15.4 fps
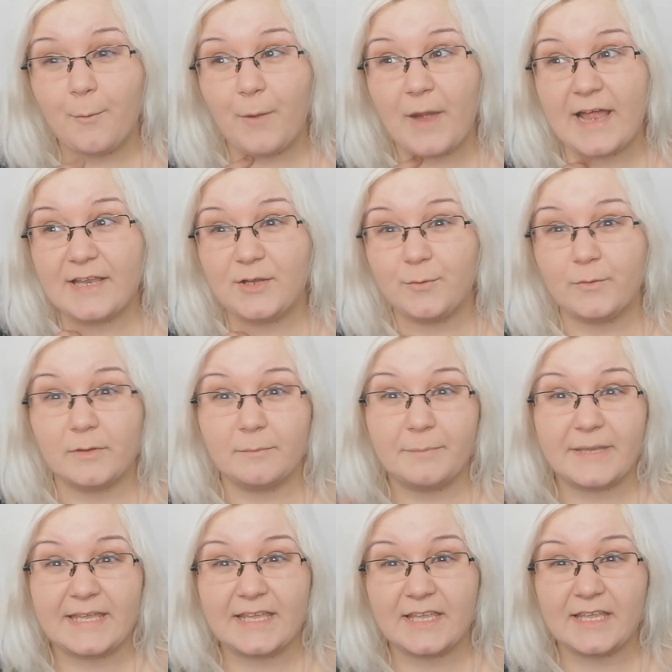when you will
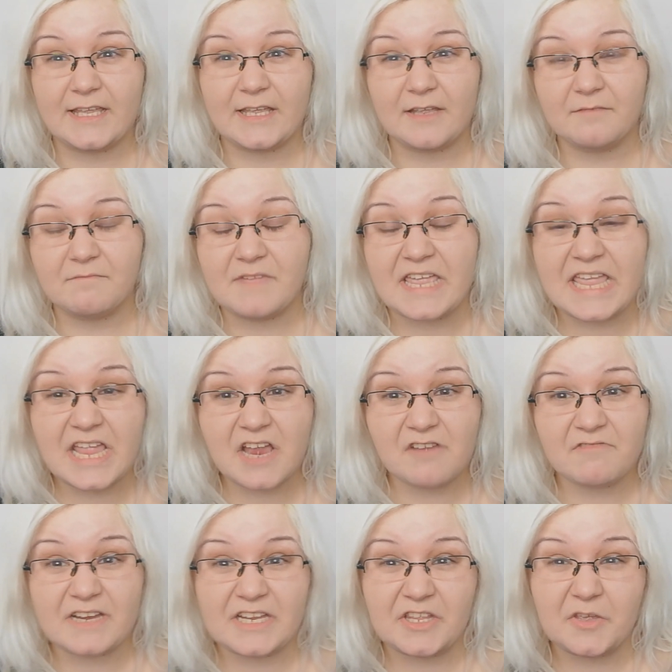be
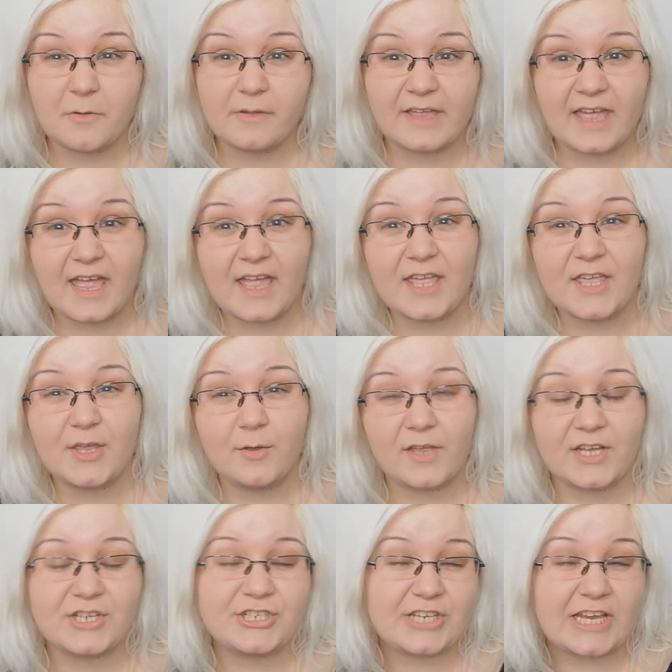here in UK, you
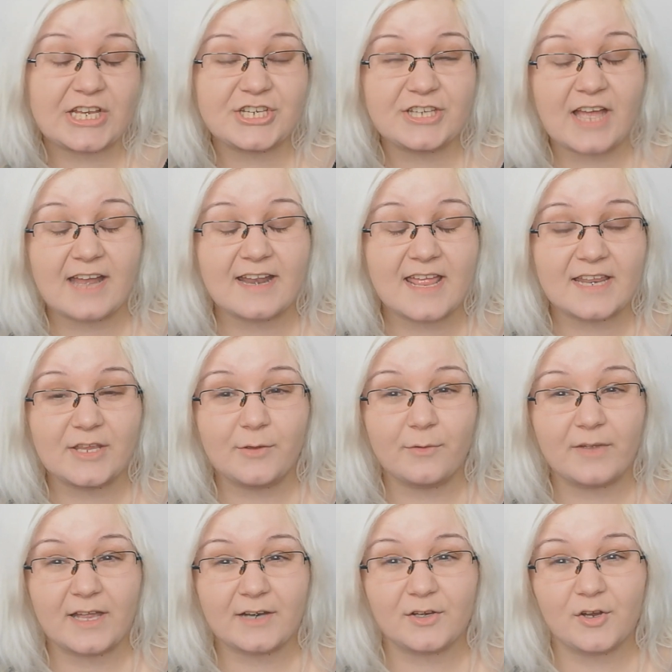can change that and you
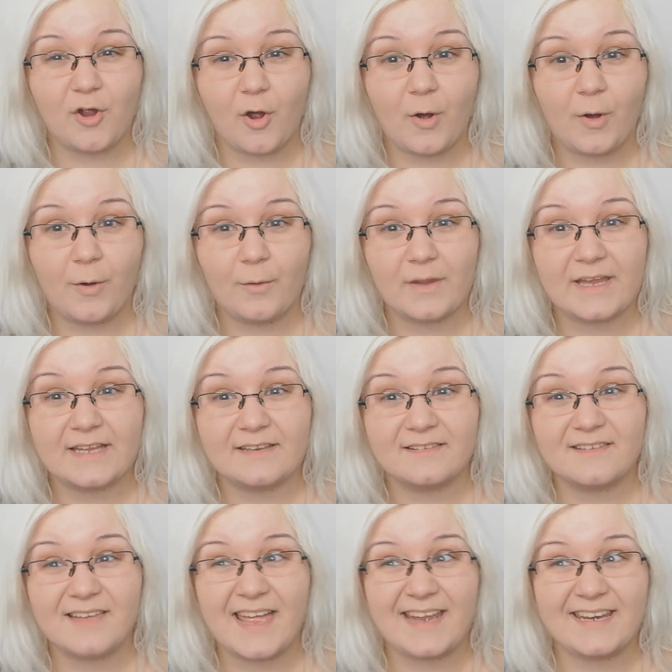can go in
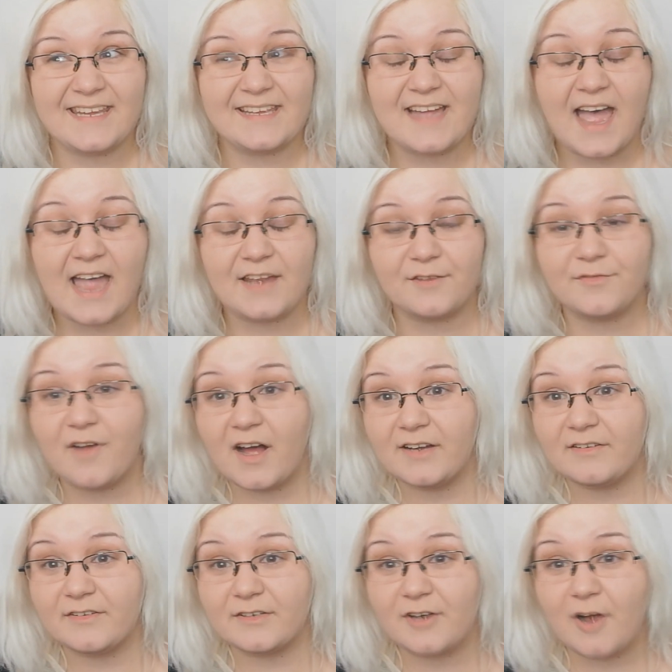any kind of
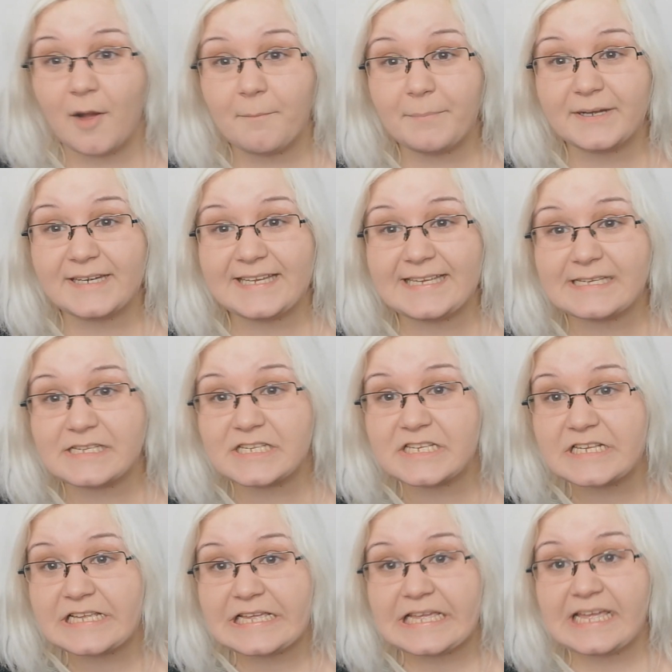other
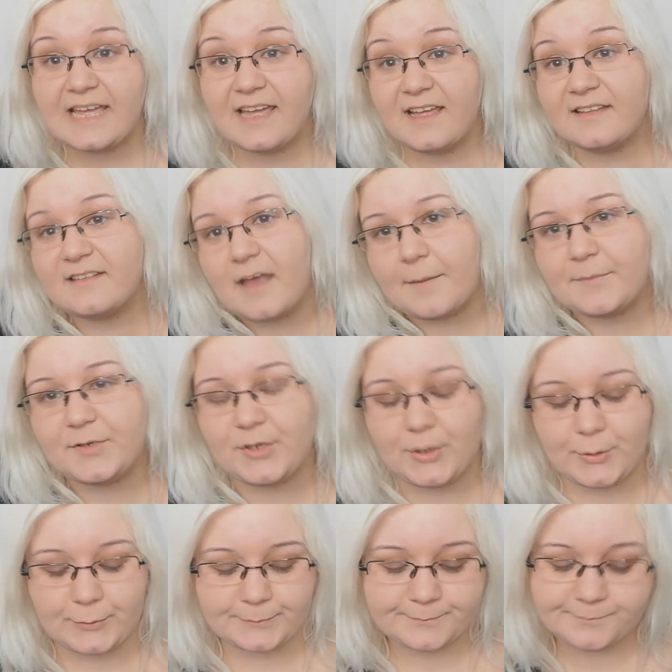companies. It's up to
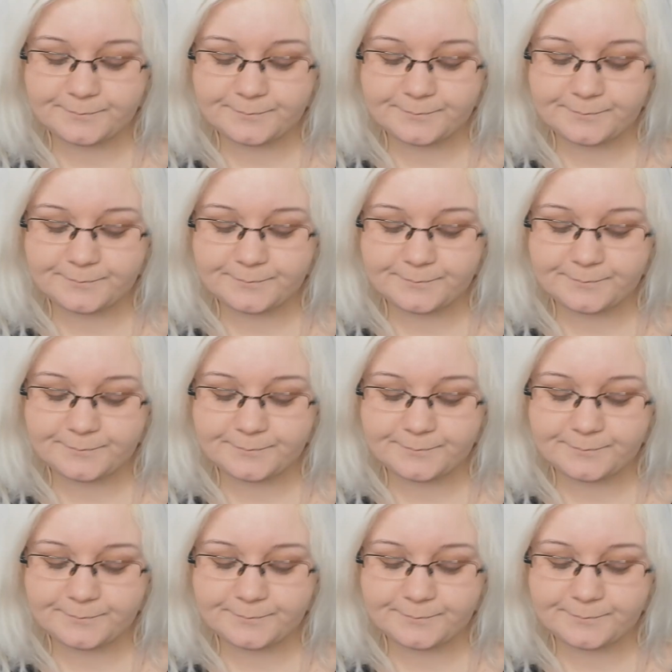you.